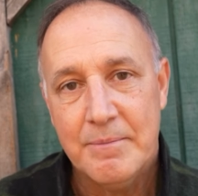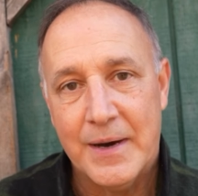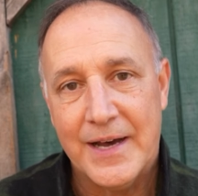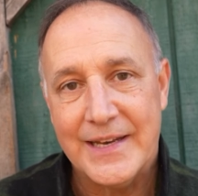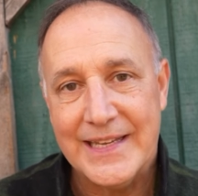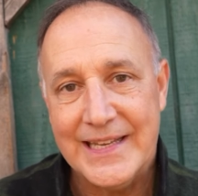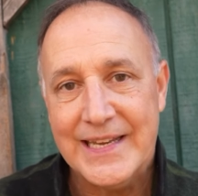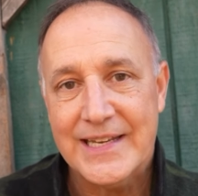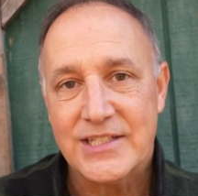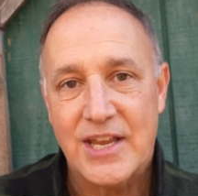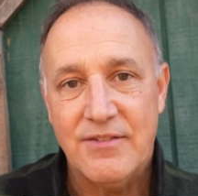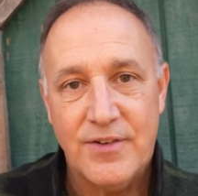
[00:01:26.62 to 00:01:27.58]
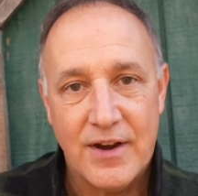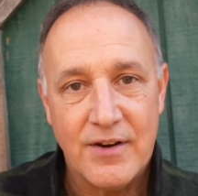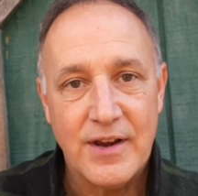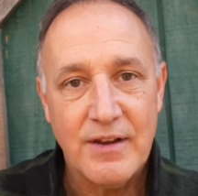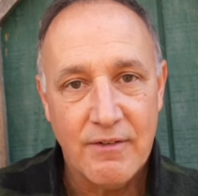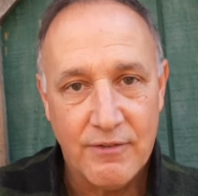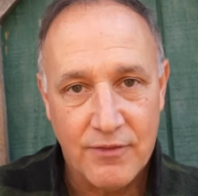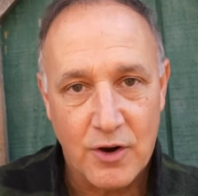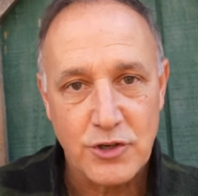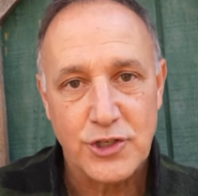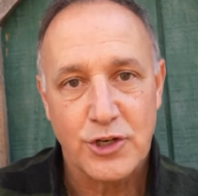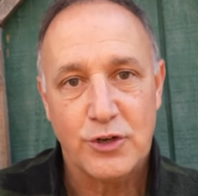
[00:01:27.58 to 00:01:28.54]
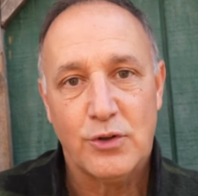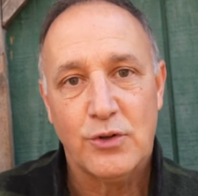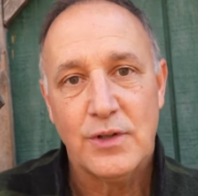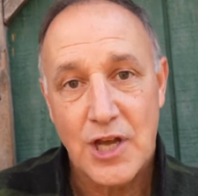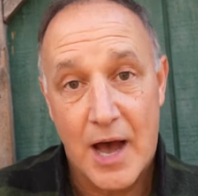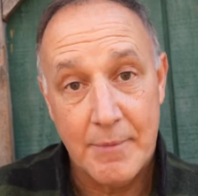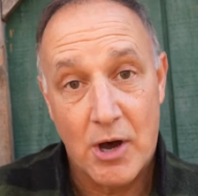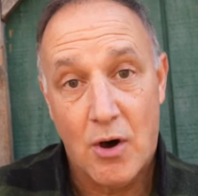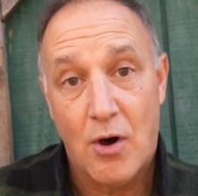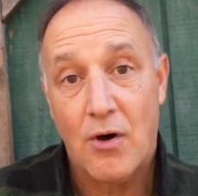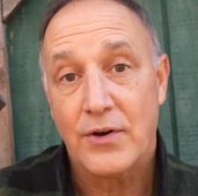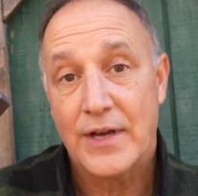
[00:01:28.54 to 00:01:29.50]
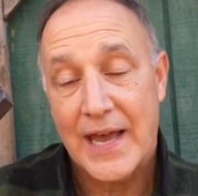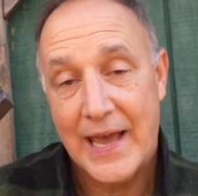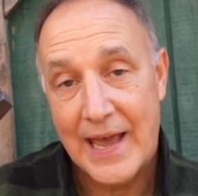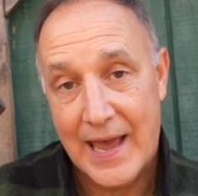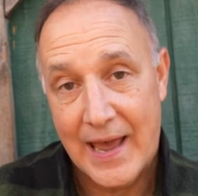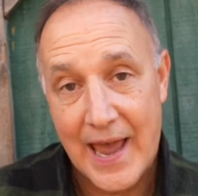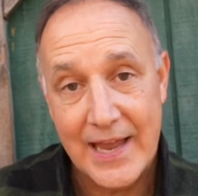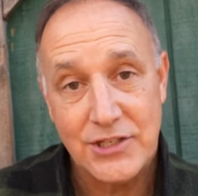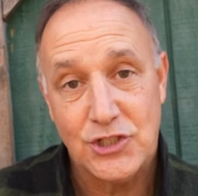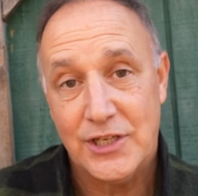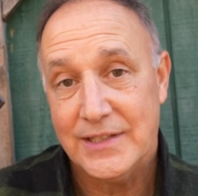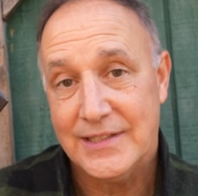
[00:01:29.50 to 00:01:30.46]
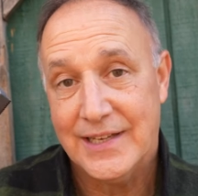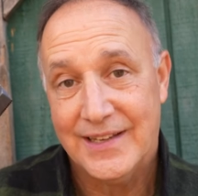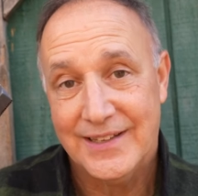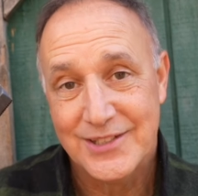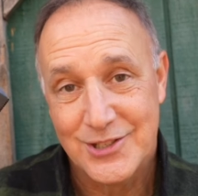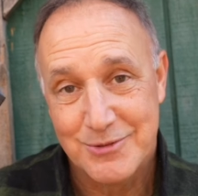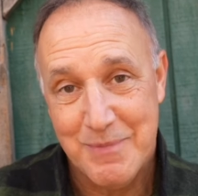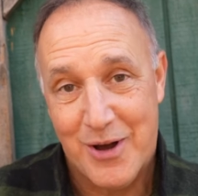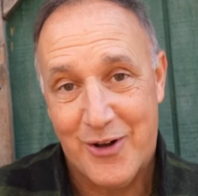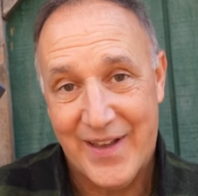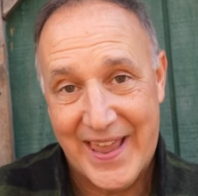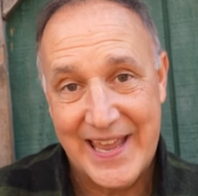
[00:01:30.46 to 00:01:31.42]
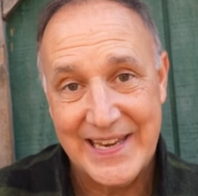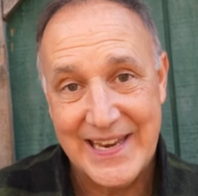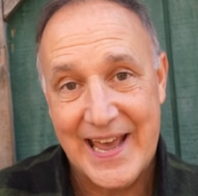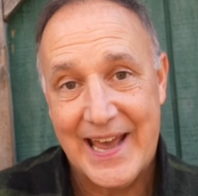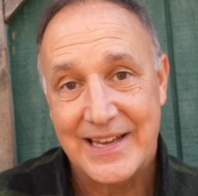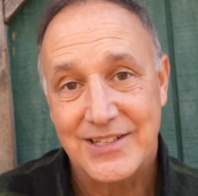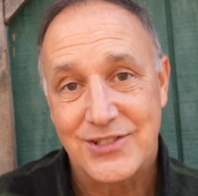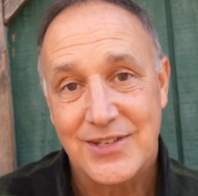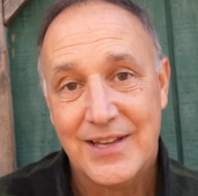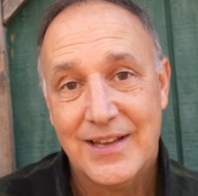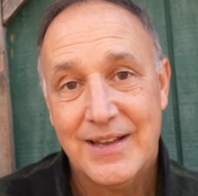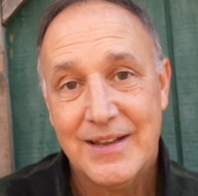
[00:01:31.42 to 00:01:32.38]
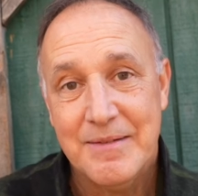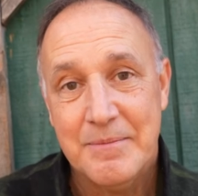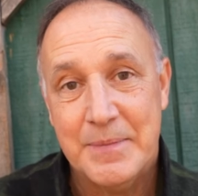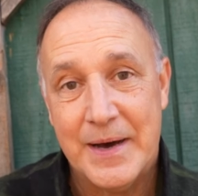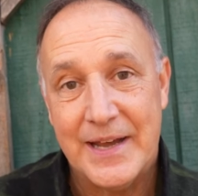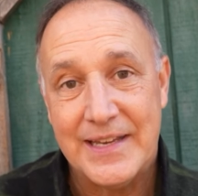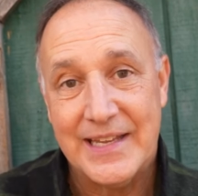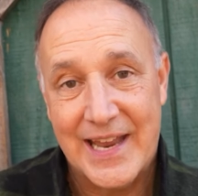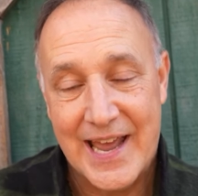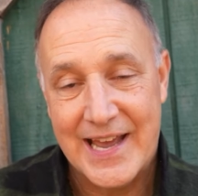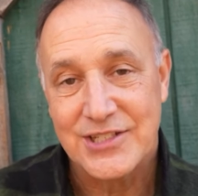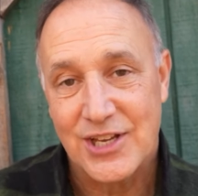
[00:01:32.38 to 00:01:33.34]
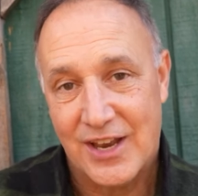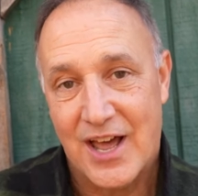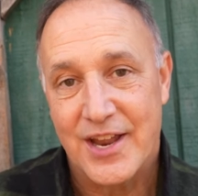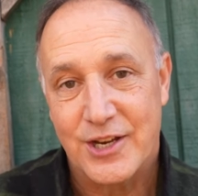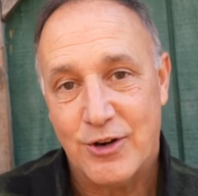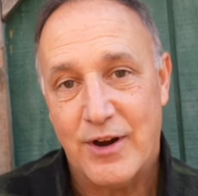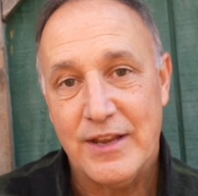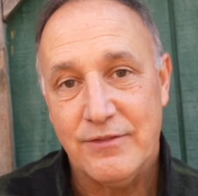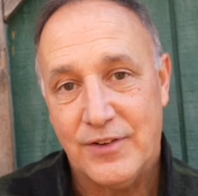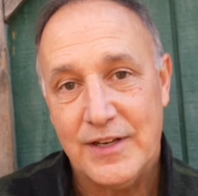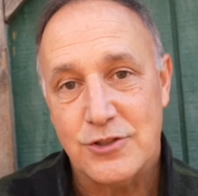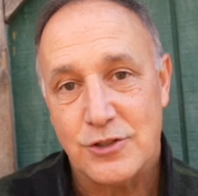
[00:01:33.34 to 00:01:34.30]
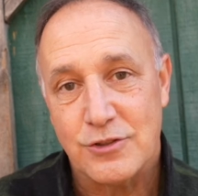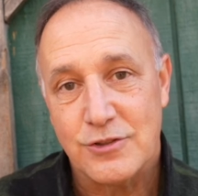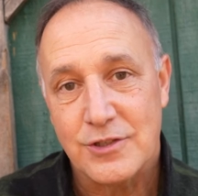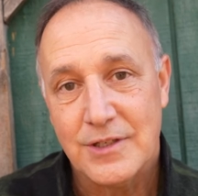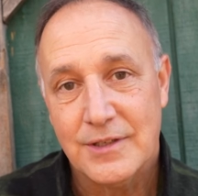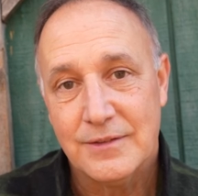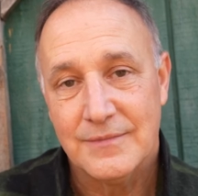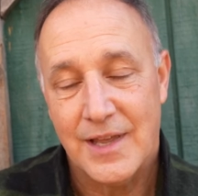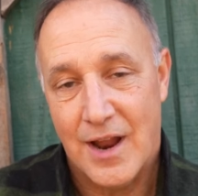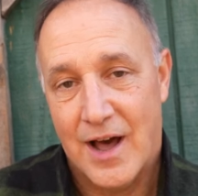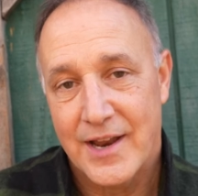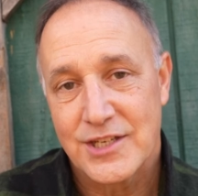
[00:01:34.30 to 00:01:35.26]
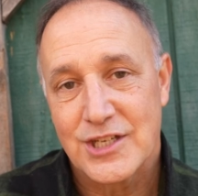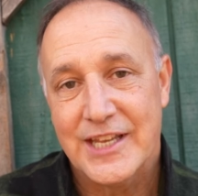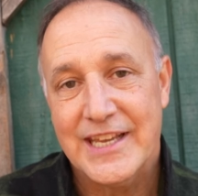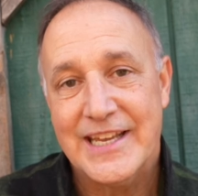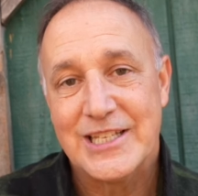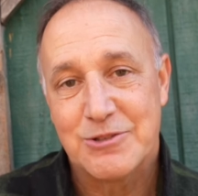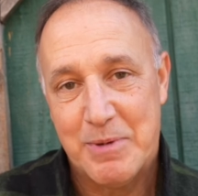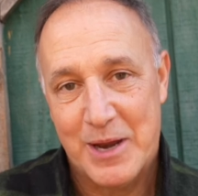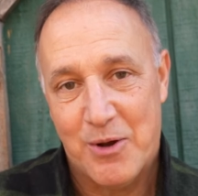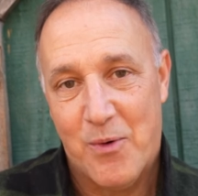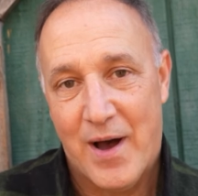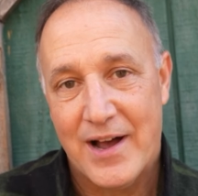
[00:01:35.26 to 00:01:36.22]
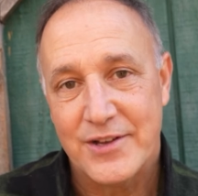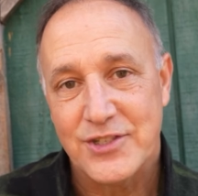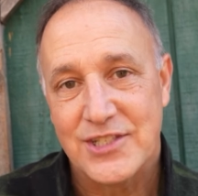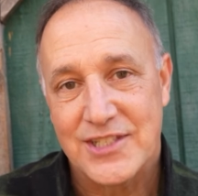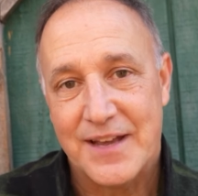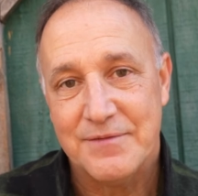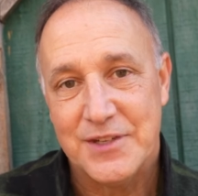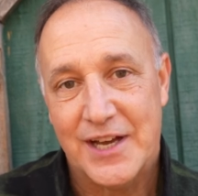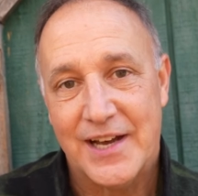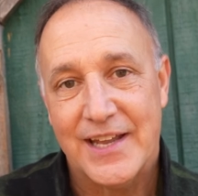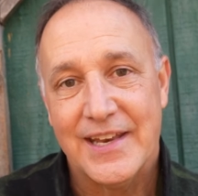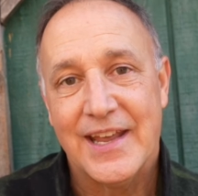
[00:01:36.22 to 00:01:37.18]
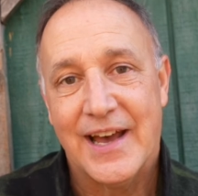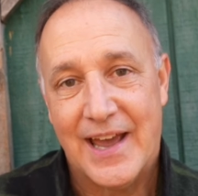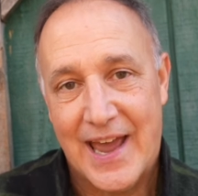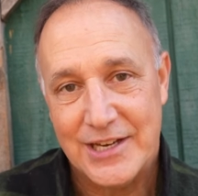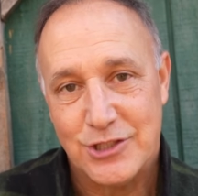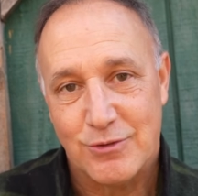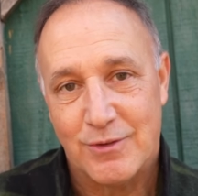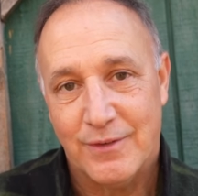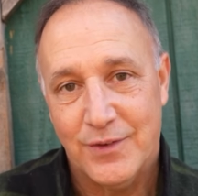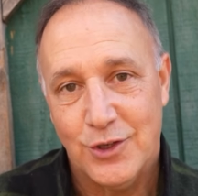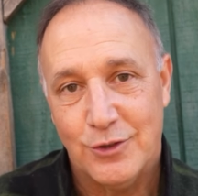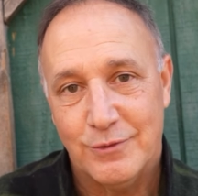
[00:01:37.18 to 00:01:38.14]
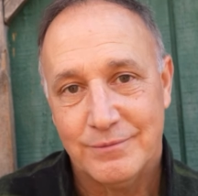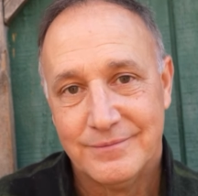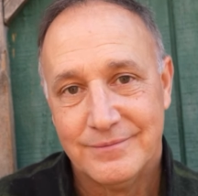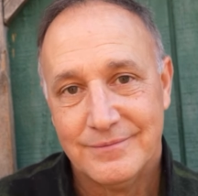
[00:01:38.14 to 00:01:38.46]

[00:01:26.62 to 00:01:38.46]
but it is a very versatile tomahawk, hatchet, small hand axe, but it has a lot of great features. And honestly, it's been a while since I've done a hatchet review.